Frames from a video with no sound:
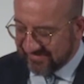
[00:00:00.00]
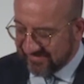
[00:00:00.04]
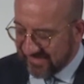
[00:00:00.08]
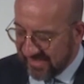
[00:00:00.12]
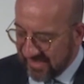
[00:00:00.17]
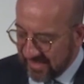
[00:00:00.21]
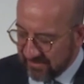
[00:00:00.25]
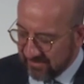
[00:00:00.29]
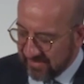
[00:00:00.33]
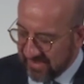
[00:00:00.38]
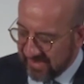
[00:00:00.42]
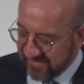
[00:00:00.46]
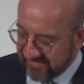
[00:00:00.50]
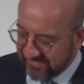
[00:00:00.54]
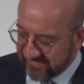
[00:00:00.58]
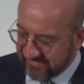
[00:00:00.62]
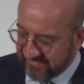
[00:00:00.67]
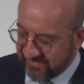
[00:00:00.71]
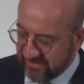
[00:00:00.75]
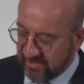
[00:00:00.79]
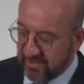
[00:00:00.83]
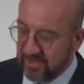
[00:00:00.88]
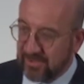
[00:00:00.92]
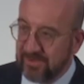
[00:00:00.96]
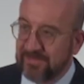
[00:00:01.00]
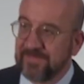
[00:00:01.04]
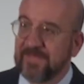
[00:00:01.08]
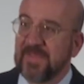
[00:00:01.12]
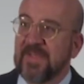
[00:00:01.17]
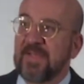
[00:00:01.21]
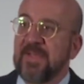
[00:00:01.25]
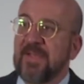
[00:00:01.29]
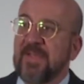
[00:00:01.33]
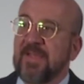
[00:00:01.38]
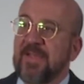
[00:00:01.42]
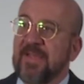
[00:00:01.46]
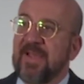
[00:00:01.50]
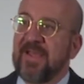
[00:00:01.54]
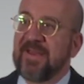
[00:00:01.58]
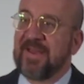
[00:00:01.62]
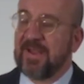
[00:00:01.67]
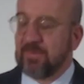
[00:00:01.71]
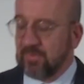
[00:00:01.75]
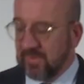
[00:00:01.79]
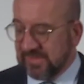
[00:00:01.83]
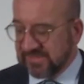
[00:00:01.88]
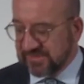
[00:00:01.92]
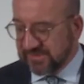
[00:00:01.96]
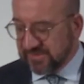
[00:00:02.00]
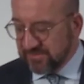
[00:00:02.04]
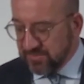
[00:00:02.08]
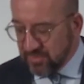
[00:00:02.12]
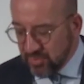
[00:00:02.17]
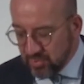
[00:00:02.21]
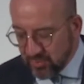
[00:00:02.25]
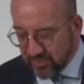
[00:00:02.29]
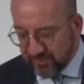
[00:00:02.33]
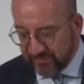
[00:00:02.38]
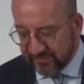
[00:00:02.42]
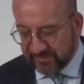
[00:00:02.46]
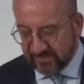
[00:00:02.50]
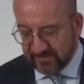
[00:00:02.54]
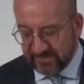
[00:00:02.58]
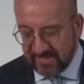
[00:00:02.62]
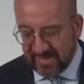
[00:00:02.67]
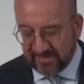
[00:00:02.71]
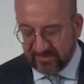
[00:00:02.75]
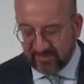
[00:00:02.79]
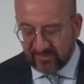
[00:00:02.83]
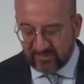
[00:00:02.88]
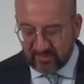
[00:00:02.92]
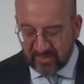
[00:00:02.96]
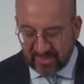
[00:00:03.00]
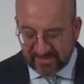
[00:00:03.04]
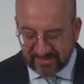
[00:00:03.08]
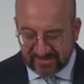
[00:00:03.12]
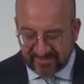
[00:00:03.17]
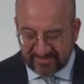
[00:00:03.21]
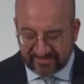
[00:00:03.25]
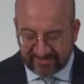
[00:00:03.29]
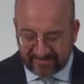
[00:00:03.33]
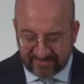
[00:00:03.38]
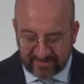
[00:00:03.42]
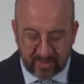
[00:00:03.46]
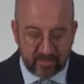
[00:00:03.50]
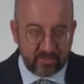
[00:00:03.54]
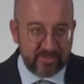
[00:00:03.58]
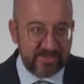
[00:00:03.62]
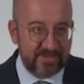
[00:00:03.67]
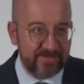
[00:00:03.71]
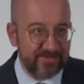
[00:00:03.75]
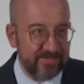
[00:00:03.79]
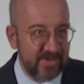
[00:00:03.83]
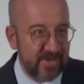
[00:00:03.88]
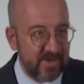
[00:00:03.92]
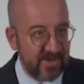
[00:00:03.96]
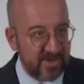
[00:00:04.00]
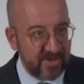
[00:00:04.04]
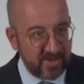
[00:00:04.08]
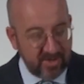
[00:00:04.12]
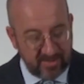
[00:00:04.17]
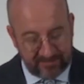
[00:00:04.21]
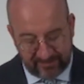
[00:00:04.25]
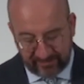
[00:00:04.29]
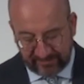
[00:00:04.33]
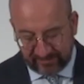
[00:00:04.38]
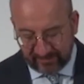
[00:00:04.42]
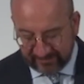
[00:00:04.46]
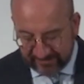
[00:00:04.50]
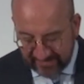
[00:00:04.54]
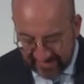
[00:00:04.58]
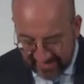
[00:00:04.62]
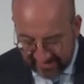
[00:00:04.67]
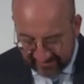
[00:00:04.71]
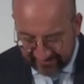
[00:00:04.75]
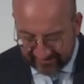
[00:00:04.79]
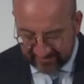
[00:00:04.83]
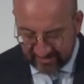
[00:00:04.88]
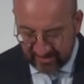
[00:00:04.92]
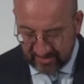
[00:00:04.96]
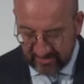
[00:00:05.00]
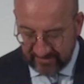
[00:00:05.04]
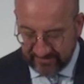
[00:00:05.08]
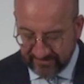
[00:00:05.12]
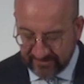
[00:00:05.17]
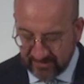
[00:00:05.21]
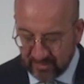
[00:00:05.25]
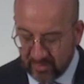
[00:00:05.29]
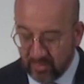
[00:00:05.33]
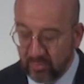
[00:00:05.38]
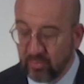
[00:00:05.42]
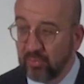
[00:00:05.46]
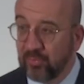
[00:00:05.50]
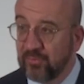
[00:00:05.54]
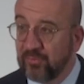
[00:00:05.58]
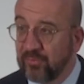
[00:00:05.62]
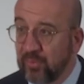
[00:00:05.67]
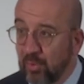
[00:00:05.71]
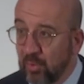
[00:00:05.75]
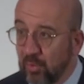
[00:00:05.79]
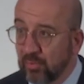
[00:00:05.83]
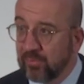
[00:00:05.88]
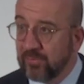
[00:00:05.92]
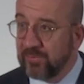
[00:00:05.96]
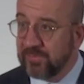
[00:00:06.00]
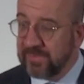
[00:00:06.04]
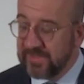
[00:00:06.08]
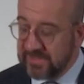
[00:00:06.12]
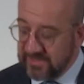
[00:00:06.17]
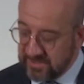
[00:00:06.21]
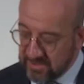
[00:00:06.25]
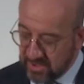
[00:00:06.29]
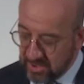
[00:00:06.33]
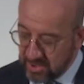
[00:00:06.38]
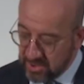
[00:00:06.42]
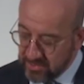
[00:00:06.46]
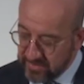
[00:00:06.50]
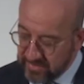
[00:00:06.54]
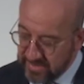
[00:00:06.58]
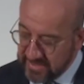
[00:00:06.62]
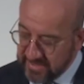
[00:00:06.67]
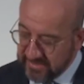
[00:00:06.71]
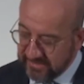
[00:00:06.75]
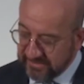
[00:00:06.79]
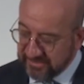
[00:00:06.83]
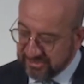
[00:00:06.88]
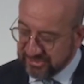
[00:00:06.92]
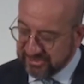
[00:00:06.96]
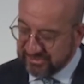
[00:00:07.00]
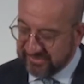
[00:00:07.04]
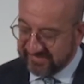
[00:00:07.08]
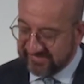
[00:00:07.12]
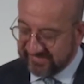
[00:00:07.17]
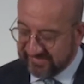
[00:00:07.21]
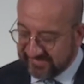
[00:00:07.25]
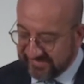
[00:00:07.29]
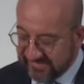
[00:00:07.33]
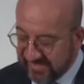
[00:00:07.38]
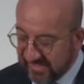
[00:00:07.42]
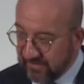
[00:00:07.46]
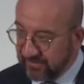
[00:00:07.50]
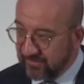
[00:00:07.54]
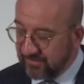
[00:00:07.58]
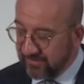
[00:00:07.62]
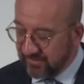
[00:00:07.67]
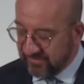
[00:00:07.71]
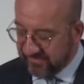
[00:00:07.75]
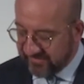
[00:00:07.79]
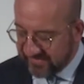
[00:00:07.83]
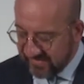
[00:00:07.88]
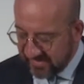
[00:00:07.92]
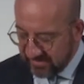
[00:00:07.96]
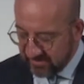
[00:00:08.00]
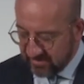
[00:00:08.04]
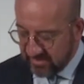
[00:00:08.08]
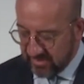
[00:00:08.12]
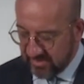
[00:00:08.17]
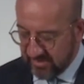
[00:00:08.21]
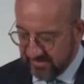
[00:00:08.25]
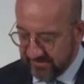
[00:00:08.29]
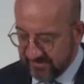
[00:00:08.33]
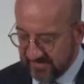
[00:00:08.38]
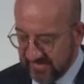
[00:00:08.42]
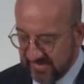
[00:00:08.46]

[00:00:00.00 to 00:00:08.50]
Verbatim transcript: time last year, and I was moved by the tragic story of a survivor who told me how she escaped the terror.